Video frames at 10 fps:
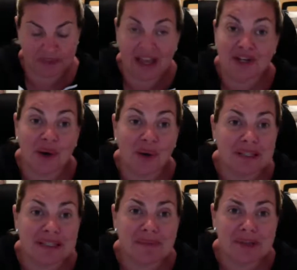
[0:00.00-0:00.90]
And
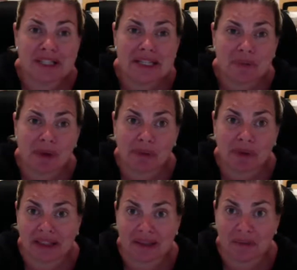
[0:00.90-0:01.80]
always the busiest people
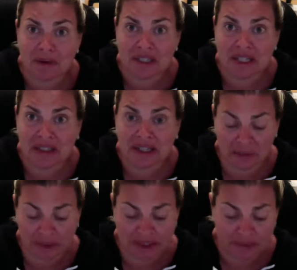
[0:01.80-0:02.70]
get the most done
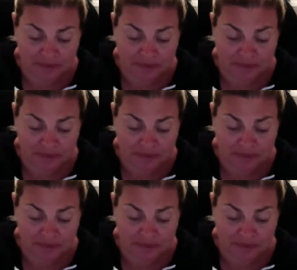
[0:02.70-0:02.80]
anyway.